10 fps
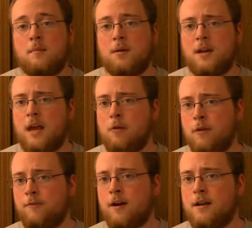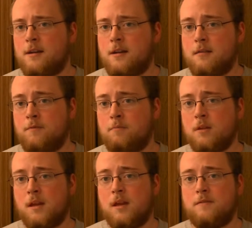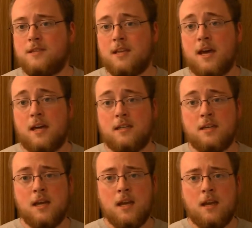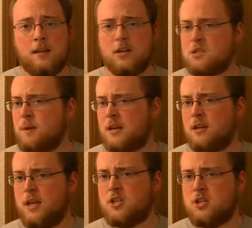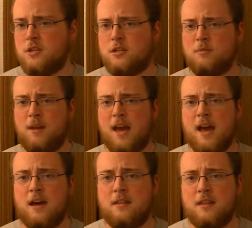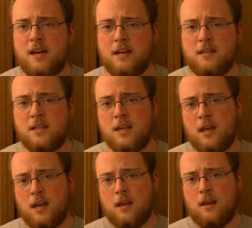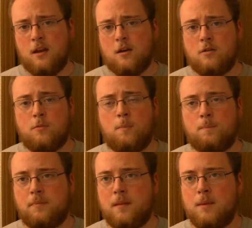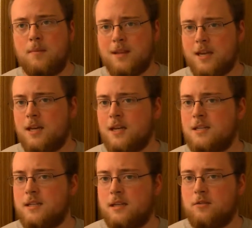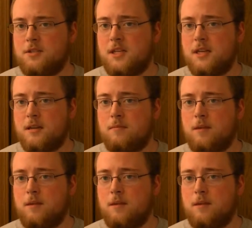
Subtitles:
But Henry Fonda believes that there's speculation to be had that, you know, maybe the kid isn't guilty.